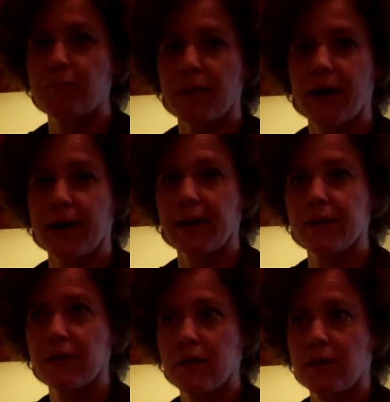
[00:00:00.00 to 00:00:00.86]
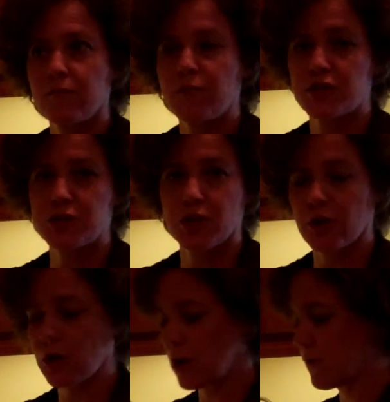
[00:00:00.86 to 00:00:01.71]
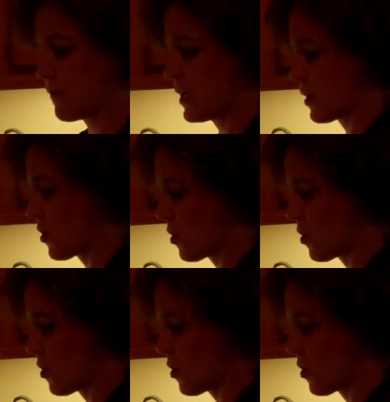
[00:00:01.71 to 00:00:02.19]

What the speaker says: of my vegetarian and vegan